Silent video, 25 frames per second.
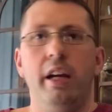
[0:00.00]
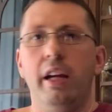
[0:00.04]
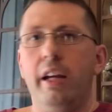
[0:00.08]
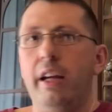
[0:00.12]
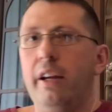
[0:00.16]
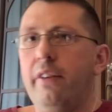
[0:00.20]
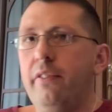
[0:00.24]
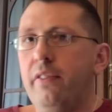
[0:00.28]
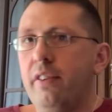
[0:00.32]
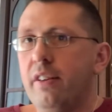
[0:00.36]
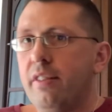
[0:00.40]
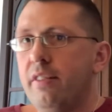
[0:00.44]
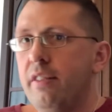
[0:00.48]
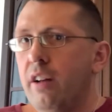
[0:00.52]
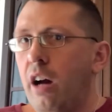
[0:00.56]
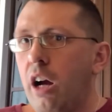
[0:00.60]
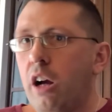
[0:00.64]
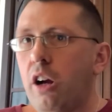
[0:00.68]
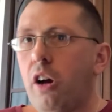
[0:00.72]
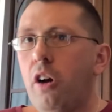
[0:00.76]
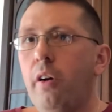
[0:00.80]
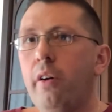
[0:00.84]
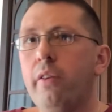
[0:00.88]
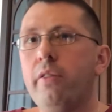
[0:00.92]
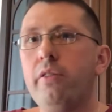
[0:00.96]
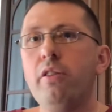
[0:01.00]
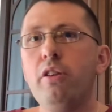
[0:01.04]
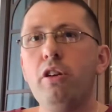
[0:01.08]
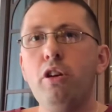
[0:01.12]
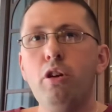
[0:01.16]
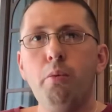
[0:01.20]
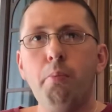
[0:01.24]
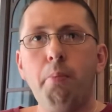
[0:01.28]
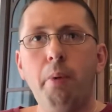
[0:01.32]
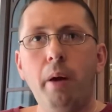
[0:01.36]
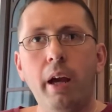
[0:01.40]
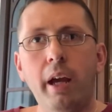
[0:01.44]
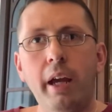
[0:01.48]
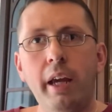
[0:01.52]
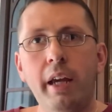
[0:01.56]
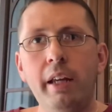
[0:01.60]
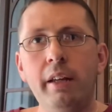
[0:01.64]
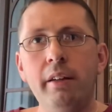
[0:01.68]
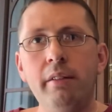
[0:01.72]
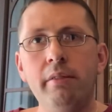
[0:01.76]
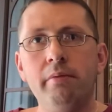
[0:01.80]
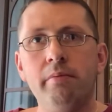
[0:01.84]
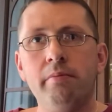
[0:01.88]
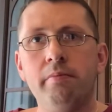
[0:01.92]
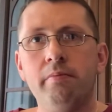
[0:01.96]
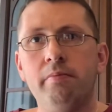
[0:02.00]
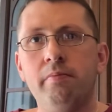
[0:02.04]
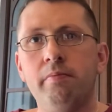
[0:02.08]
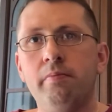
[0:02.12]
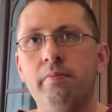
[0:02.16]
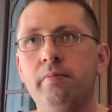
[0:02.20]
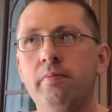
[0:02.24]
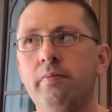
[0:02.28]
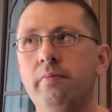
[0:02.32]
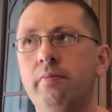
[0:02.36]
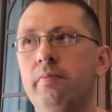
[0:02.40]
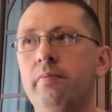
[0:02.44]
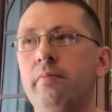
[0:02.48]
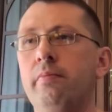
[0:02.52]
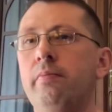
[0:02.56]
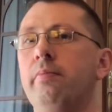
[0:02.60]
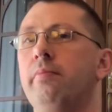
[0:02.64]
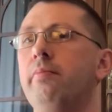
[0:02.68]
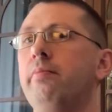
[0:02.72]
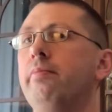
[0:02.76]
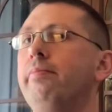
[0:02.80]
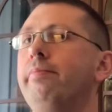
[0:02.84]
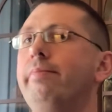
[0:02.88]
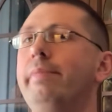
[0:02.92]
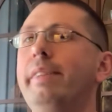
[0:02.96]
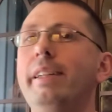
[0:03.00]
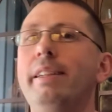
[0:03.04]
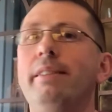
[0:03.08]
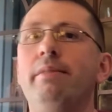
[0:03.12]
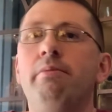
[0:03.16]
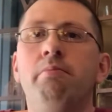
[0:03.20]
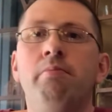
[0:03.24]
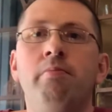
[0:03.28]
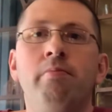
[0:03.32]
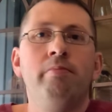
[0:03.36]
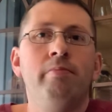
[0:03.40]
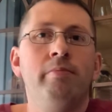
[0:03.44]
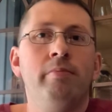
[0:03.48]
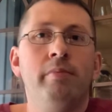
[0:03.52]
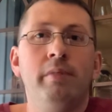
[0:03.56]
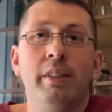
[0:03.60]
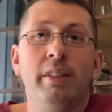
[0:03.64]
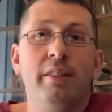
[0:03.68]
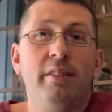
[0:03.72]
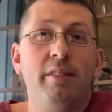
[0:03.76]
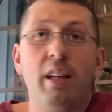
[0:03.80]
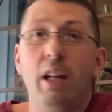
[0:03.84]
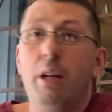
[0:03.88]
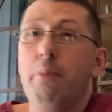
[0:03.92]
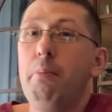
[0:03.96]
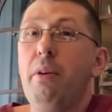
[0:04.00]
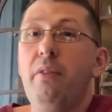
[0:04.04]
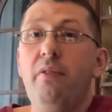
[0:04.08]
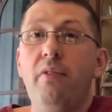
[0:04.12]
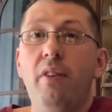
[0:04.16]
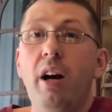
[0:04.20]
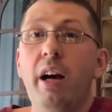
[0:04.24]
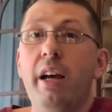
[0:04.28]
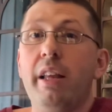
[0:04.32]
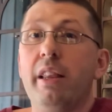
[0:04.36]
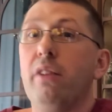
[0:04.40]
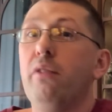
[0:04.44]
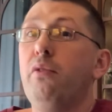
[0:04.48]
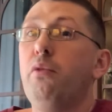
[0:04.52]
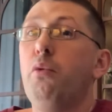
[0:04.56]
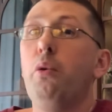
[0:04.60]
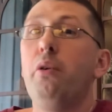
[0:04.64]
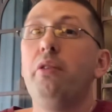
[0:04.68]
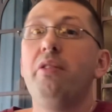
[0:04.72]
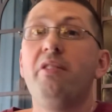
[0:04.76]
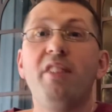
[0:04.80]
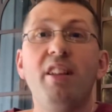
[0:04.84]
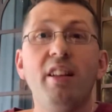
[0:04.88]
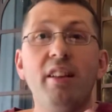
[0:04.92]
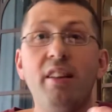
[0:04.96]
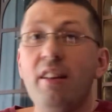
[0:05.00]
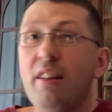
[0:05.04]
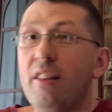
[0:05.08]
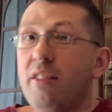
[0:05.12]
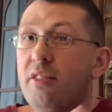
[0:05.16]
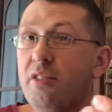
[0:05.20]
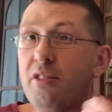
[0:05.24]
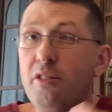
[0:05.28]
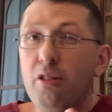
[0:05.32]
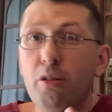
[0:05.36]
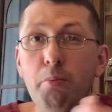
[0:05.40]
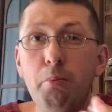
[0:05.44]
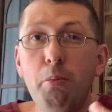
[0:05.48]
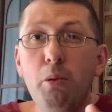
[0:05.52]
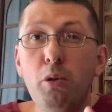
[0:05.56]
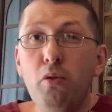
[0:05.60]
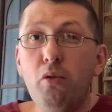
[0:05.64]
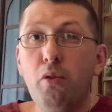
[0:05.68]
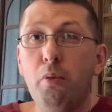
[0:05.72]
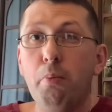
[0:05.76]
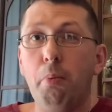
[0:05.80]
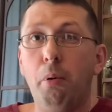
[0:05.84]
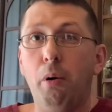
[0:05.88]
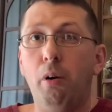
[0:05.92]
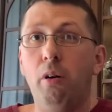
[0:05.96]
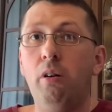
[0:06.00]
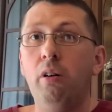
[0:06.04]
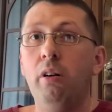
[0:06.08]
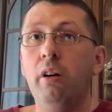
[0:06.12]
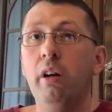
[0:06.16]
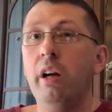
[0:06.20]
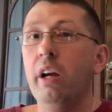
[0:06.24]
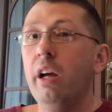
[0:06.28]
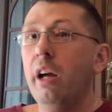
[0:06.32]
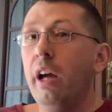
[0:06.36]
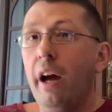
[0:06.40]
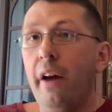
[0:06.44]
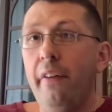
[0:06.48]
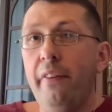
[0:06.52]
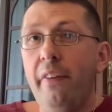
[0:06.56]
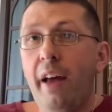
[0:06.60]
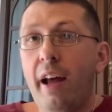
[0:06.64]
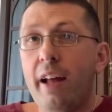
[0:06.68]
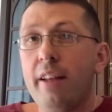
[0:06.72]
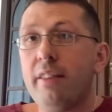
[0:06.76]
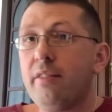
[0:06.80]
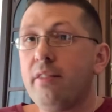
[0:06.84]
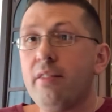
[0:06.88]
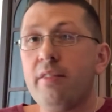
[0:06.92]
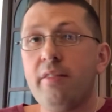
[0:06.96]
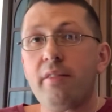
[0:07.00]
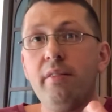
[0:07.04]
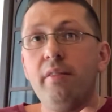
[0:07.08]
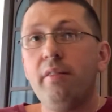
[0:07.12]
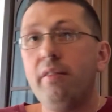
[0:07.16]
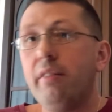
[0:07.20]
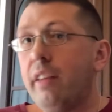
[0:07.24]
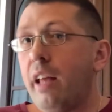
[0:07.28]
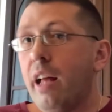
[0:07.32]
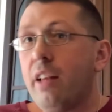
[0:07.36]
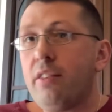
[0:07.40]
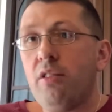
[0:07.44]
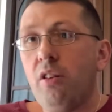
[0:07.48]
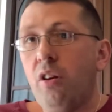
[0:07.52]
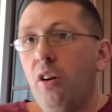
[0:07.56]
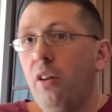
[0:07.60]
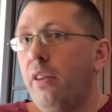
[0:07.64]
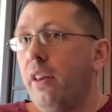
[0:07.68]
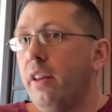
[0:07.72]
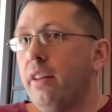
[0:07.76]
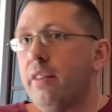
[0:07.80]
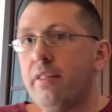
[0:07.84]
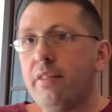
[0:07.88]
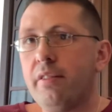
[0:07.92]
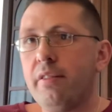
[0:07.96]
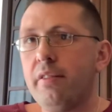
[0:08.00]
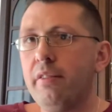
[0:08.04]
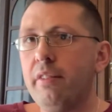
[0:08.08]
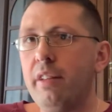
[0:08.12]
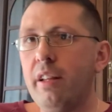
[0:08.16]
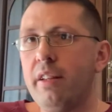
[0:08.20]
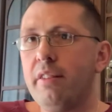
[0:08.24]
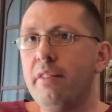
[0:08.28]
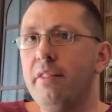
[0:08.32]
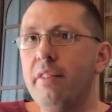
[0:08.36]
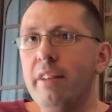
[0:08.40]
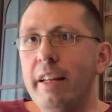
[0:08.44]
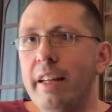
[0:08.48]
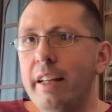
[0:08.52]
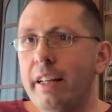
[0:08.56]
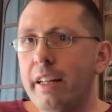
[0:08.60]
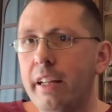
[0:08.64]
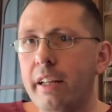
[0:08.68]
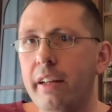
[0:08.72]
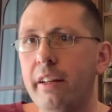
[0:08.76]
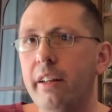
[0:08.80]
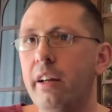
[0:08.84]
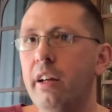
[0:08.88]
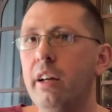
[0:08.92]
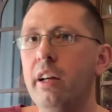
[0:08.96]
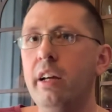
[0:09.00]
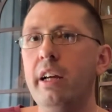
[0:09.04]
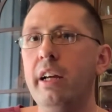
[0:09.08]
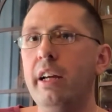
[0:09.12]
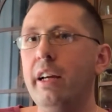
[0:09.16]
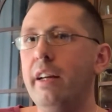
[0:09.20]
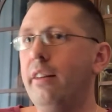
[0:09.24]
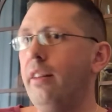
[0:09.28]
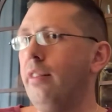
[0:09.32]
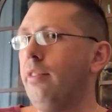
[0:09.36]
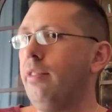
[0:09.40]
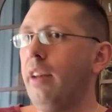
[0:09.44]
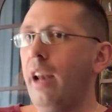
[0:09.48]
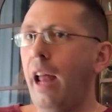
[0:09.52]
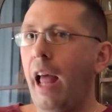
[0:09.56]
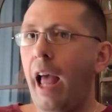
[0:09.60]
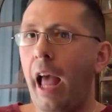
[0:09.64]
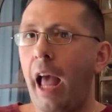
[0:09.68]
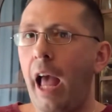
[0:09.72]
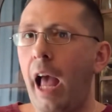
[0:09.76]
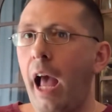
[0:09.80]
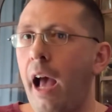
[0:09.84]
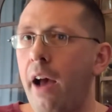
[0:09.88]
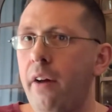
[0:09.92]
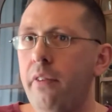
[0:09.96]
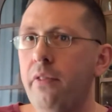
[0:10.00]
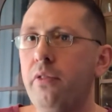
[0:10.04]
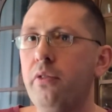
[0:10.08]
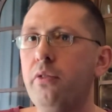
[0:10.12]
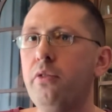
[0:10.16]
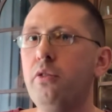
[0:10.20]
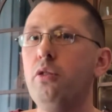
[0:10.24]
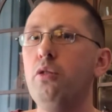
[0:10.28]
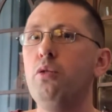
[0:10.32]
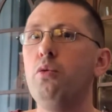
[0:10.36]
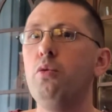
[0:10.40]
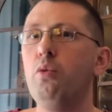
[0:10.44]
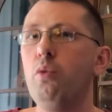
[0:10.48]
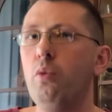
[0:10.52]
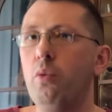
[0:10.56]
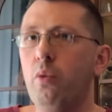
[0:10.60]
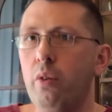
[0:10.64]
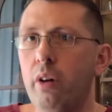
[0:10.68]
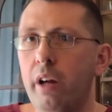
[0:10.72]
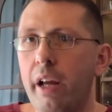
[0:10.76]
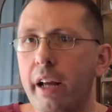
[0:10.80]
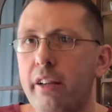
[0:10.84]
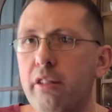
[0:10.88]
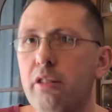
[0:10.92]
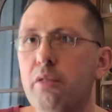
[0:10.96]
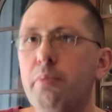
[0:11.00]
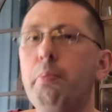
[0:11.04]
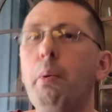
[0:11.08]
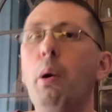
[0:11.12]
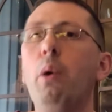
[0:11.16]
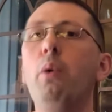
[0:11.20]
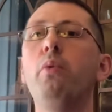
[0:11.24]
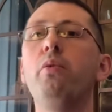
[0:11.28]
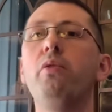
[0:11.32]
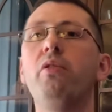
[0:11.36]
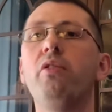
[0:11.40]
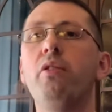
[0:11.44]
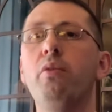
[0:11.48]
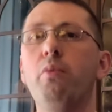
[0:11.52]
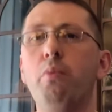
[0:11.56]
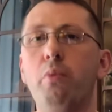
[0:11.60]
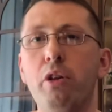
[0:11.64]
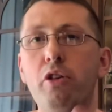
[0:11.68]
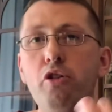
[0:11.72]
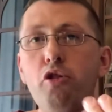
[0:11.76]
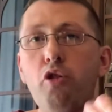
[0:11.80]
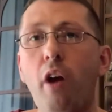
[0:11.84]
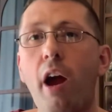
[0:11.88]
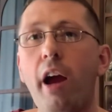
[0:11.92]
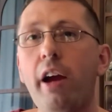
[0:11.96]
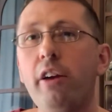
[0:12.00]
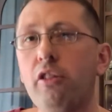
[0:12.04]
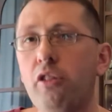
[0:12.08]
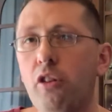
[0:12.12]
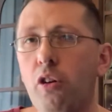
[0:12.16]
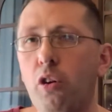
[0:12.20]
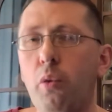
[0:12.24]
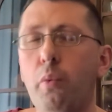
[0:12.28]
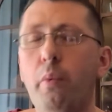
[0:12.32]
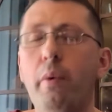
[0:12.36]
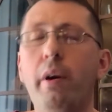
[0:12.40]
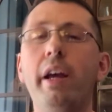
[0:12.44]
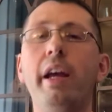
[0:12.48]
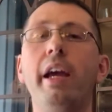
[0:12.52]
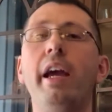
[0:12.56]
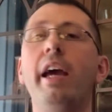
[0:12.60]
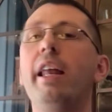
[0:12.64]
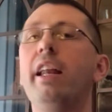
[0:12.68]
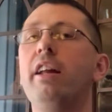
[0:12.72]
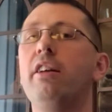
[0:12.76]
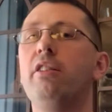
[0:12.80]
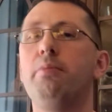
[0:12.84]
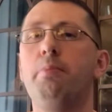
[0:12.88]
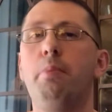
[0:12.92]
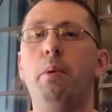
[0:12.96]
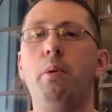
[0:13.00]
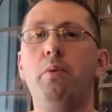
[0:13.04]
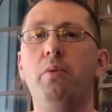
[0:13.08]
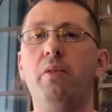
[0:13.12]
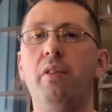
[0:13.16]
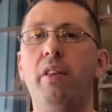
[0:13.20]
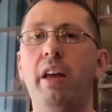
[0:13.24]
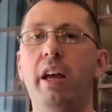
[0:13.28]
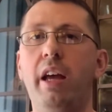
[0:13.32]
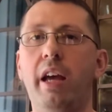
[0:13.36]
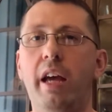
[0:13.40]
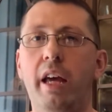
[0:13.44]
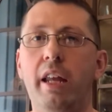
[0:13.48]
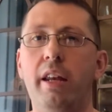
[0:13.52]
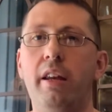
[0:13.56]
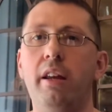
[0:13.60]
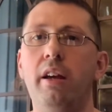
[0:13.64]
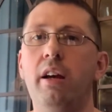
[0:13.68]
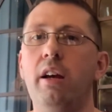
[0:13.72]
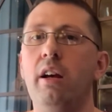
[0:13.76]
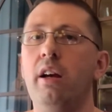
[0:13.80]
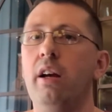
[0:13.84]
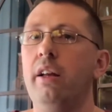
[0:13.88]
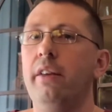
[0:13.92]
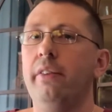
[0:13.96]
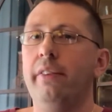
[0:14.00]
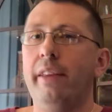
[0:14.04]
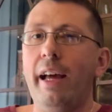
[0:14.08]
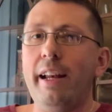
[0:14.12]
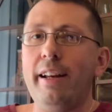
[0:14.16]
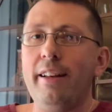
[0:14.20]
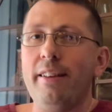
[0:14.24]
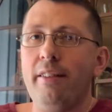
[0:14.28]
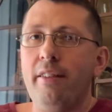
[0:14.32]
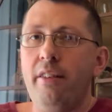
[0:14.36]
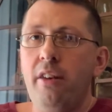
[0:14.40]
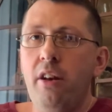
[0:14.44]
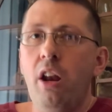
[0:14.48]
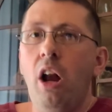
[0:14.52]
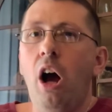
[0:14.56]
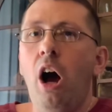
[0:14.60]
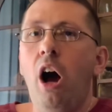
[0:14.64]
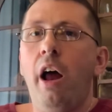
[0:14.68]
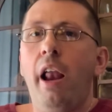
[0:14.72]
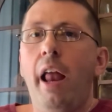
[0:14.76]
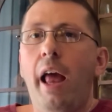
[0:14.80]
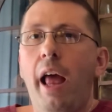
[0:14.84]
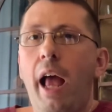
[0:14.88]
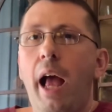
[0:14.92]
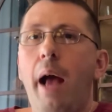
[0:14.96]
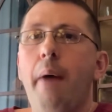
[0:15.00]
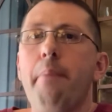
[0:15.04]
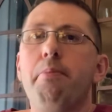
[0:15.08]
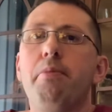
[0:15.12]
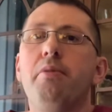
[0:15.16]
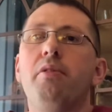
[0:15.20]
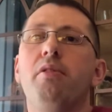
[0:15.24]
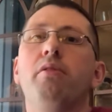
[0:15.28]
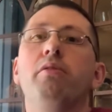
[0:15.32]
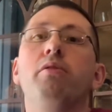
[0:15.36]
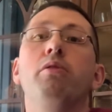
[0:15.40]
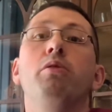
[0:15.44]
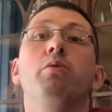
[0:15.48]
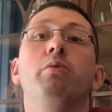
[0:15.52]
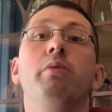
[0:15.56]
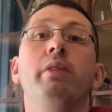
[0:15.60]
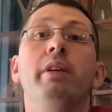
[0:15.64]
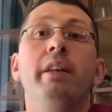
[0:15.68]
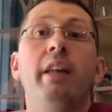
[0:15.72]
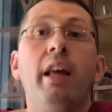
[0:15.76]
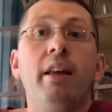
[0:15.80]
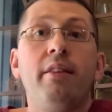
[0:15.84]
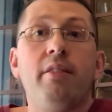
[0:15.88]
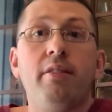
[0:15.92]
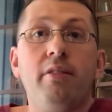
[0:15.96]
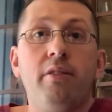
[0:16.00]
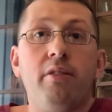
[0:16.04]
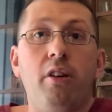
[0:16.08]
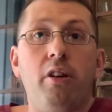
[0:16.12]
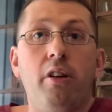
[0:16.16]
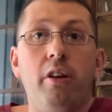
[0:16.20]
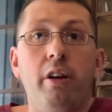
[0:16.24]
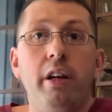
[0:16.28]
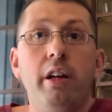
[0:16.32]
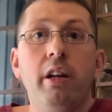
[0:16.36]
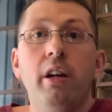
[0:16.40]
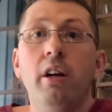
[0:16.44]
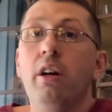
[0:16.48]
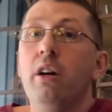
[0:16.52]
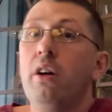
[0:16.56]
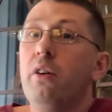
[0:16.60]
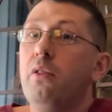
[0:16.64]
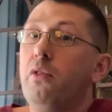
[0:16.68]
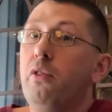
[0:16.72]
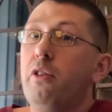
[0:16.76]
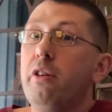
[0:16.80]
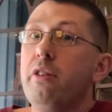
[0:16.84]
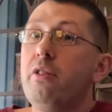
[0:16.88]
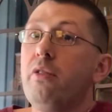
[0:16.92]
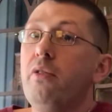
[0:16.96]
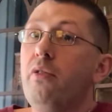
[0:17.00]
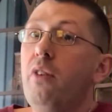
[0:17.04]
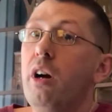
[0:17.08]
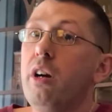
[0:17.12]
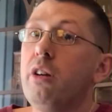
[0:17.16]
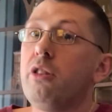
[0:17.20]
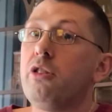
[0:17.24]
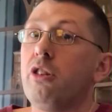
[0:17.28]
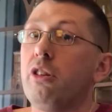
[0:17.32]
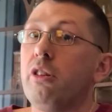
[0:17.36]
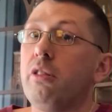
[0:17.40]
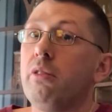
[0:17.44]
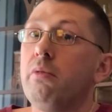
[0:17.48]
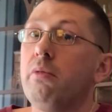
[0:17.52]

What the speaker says: If it's not causing you pain, then it's going to be fine. The foreskin is still movable, and that's all that's needed. It doesn't have to retract all the way and expose the head. That is not absolutely necessary for it to function.